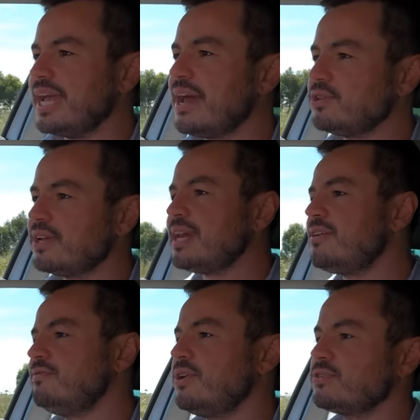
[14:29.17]
have a look at our
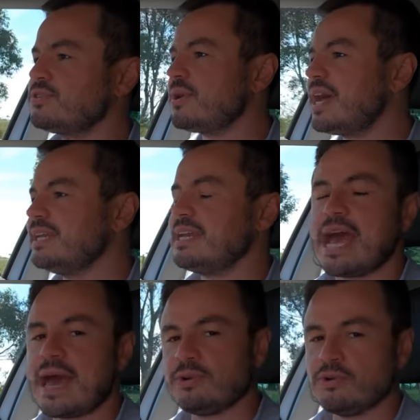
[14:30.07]
Volkswagen
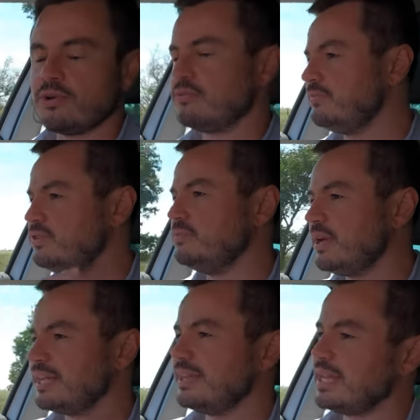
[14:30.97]
Amarok review by
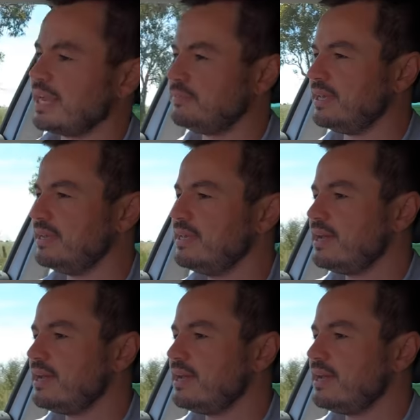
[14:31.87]
clicking up here.